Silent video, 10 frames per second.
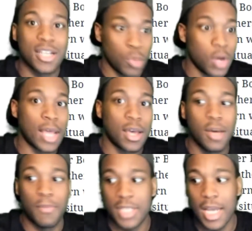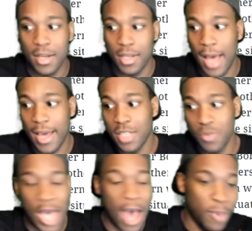Well, they could be technically, I guess.
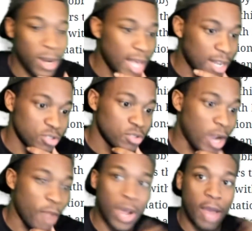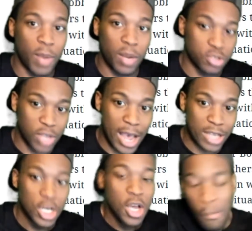We have probably had a draft where everybody was
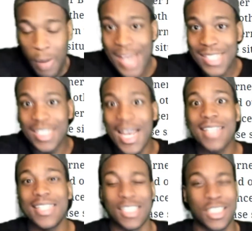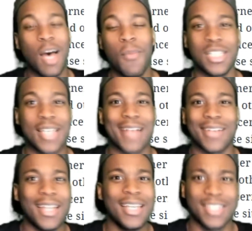trash, but there's a chance that some of these guys
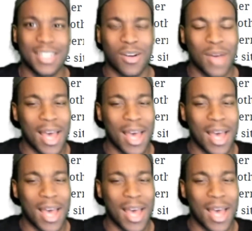are at least good. Okay,